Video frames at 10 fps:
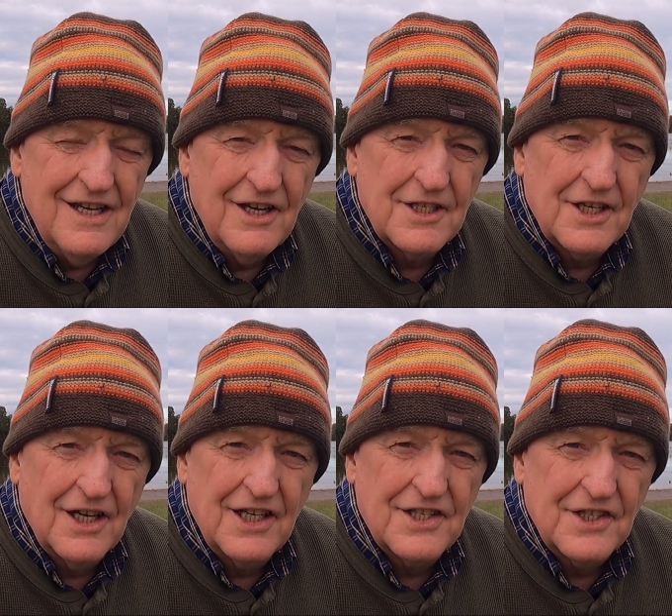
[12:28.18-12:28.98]
And
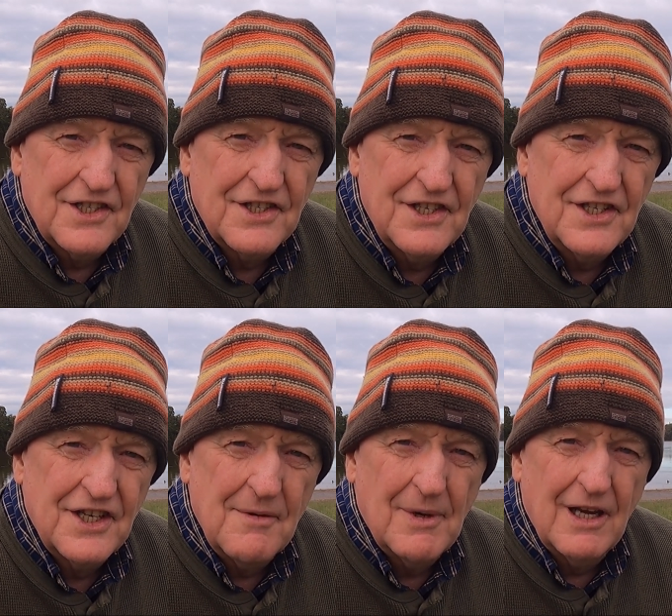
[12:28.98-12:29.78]
I guess it's a
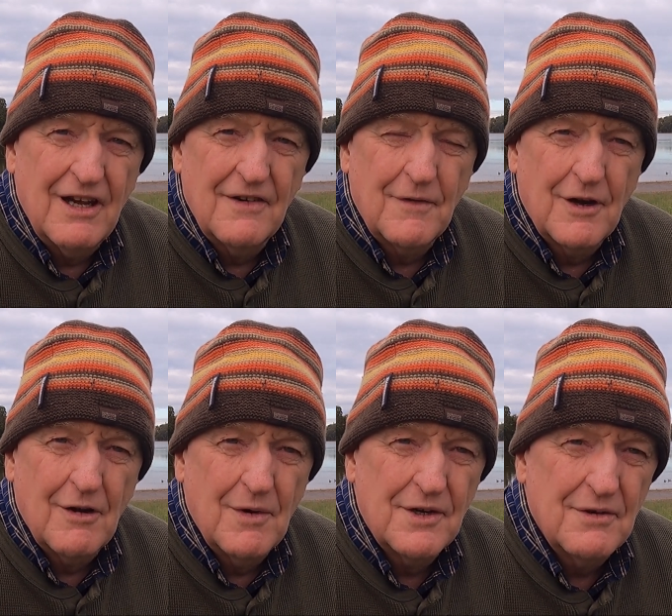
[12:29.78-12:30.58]
season in my life where
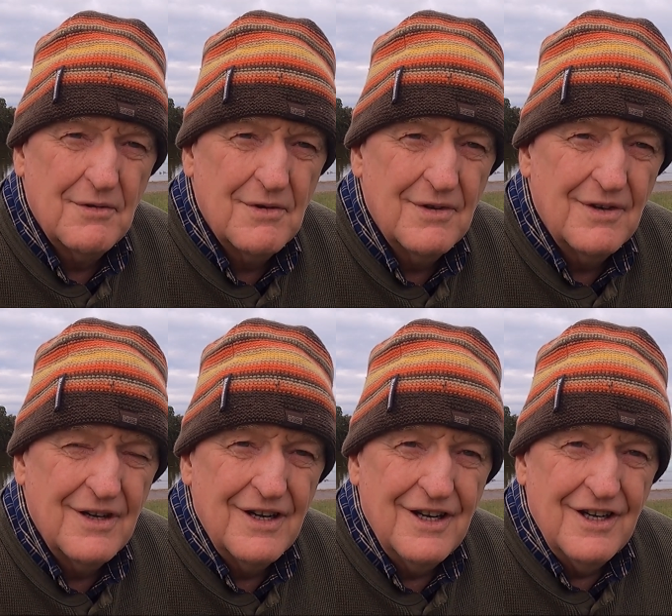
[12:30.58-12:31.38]
I want to
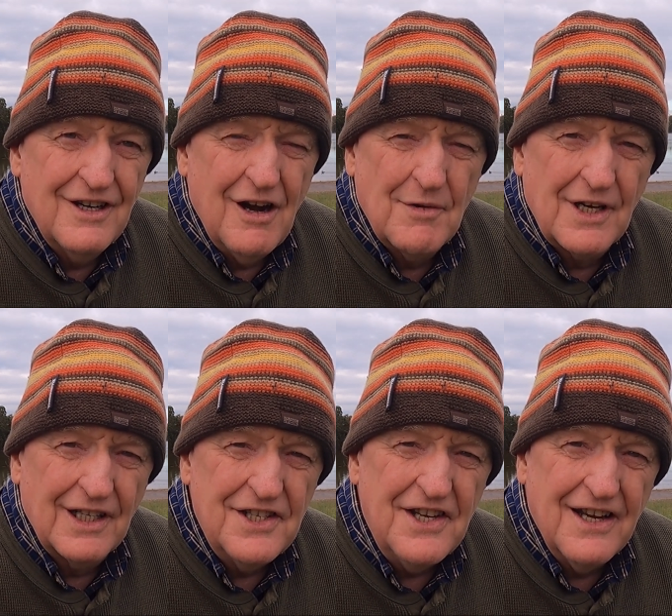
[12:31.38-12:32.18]

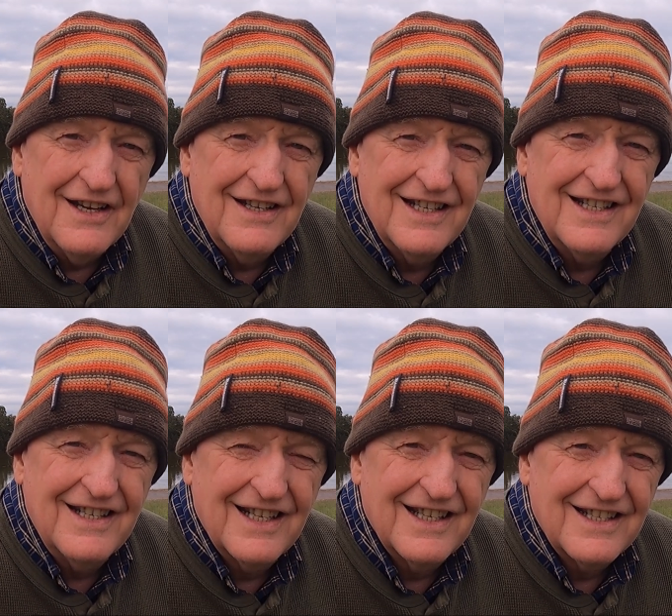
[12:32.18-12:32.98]
listen
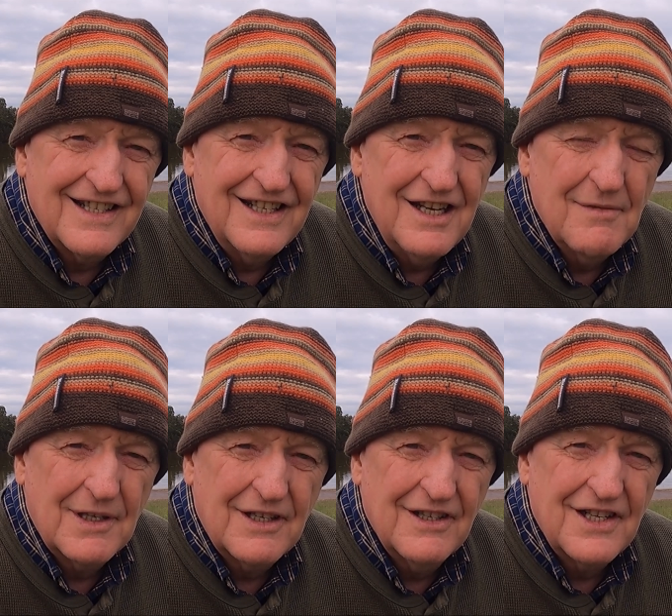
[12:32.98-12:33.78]
and to hear
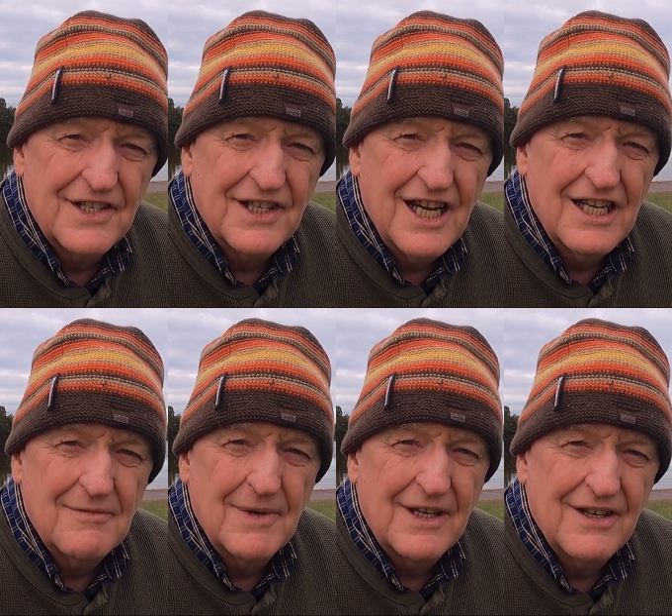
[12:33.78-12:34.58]
what God is
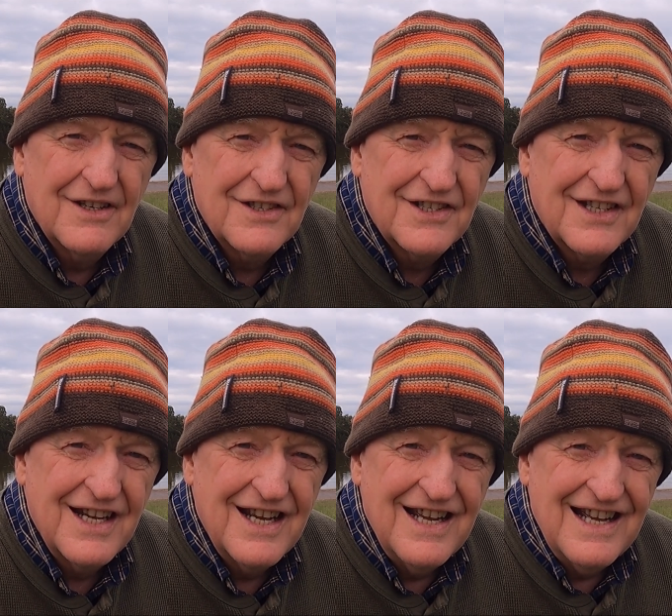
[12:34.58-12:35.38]
saying, because
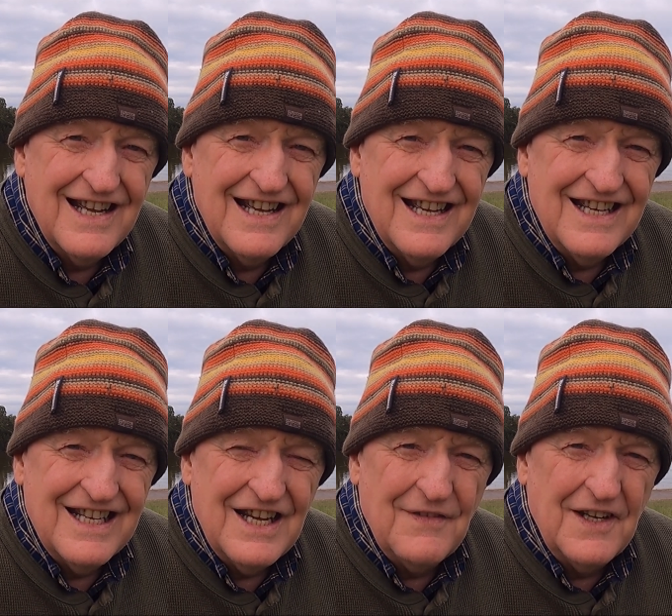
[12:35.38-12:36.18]

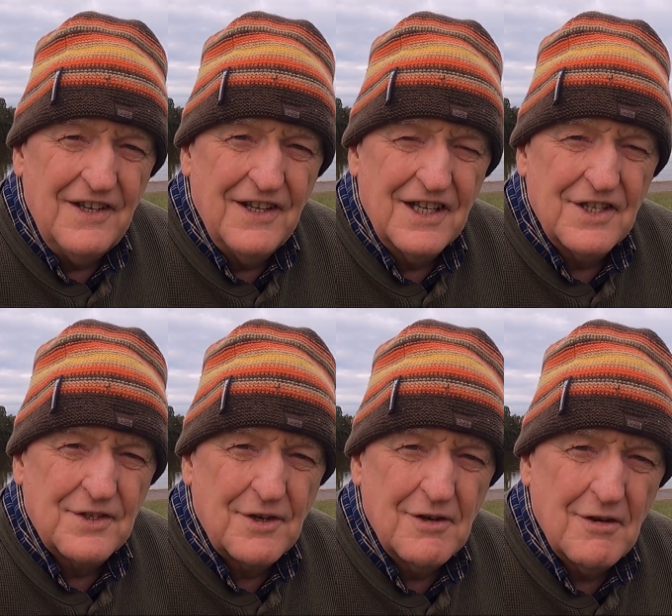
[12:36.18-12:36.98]
if anything
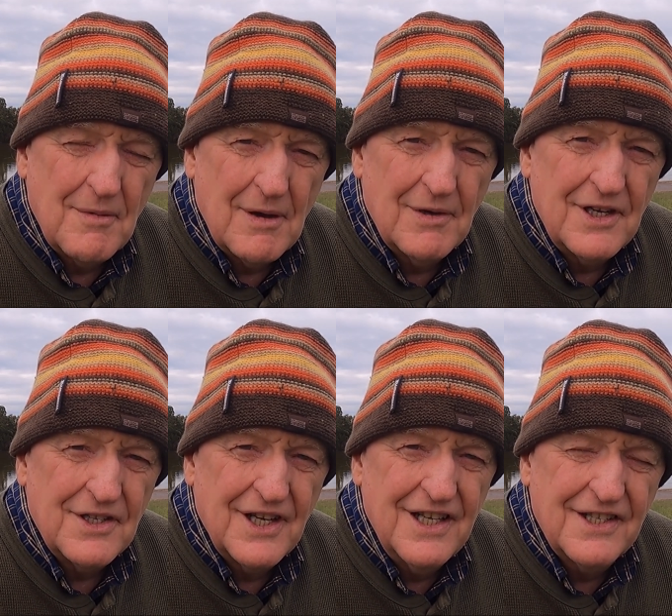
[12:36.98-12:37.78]
is true about what He
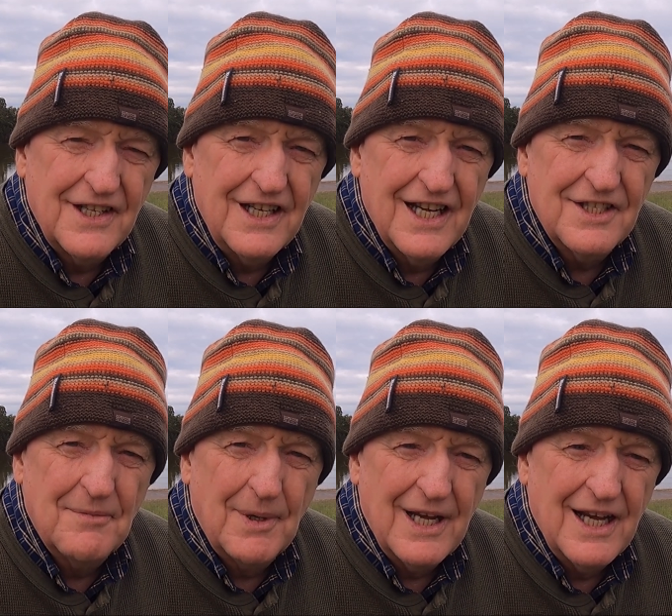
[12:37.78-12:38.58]
says, then He has
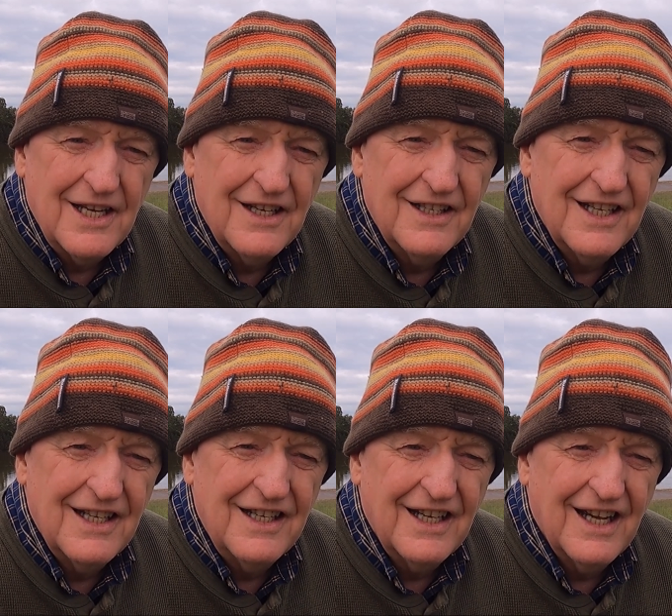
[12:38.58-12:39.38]
a plan, and
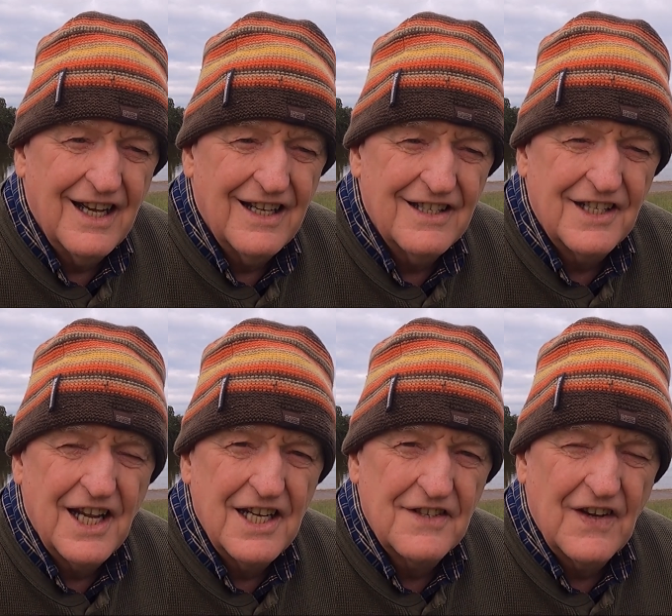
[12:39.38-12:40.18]
the
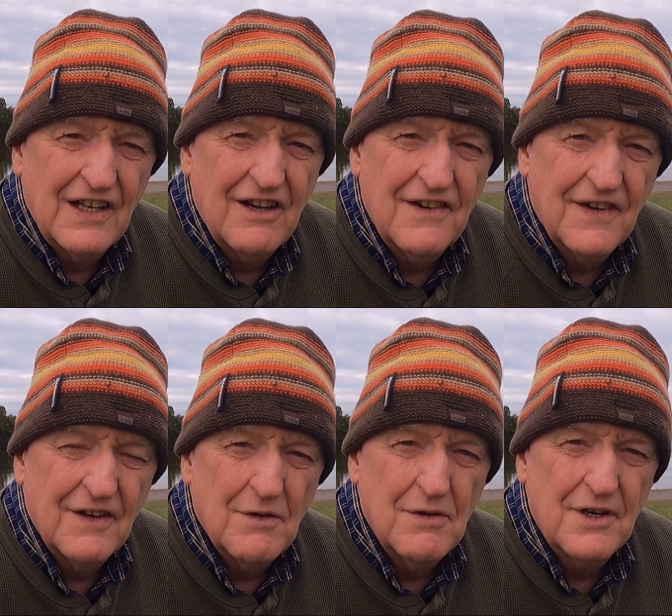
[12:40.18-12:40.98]
days of our life
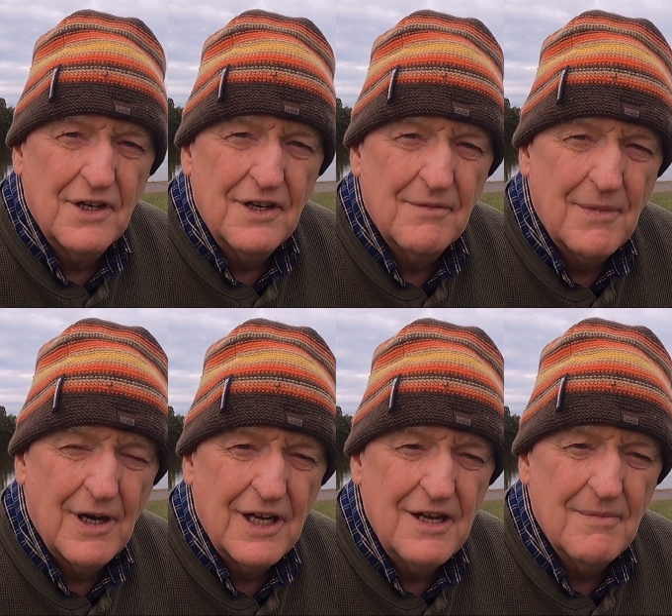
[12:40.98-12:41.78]
are ordered
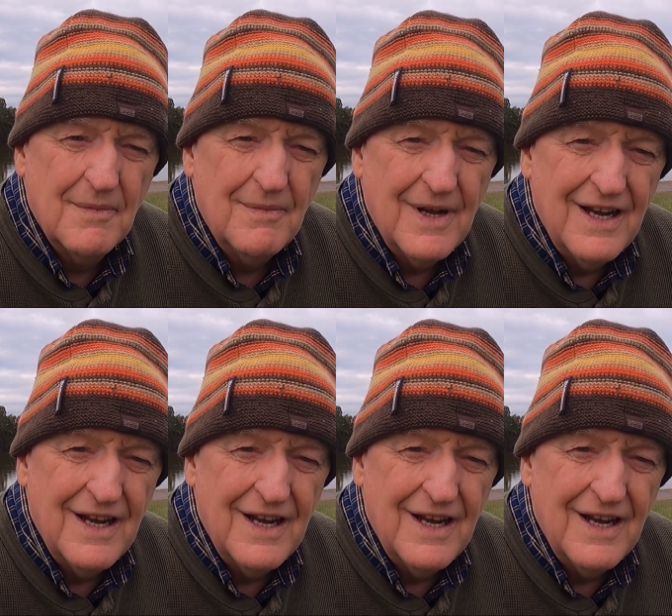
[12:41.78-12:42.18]
by Him.